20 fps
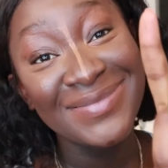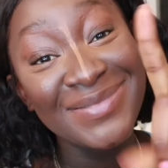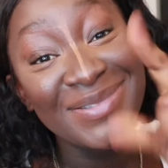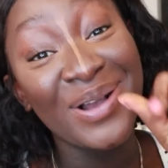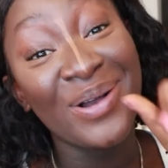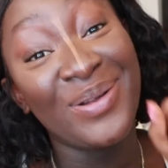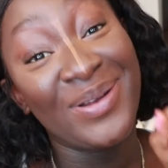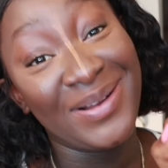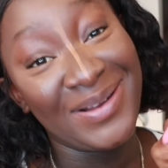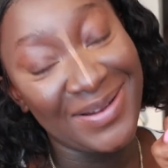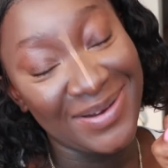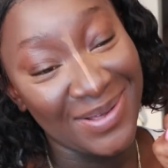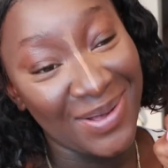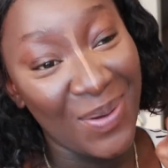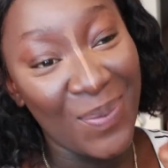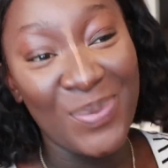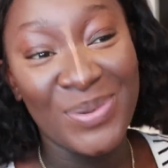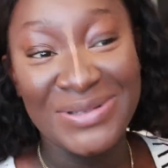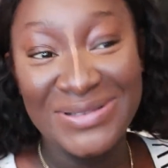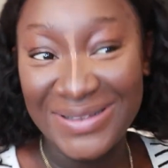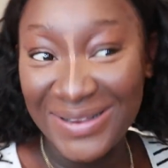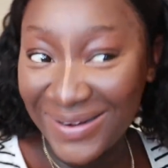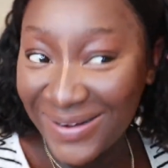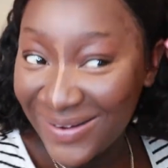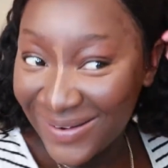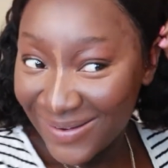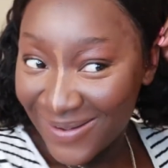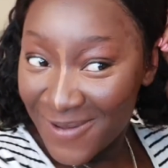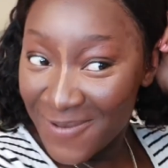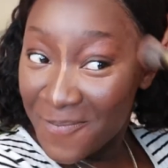Totally the
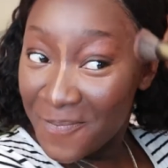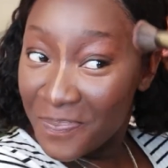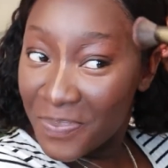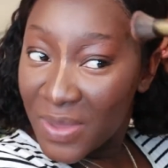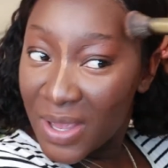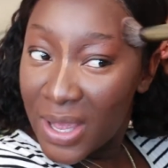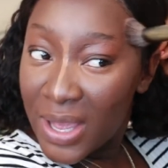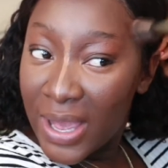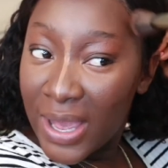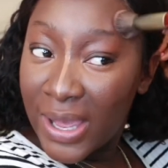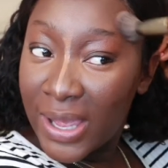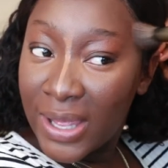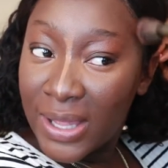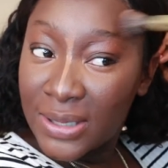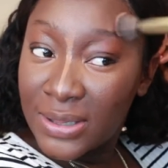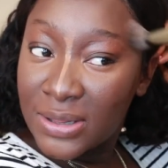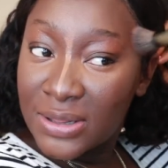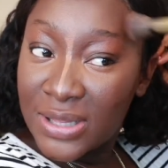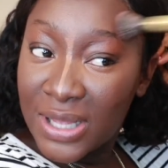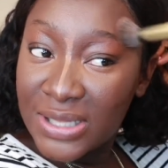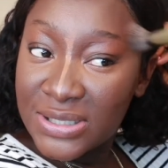opposite. And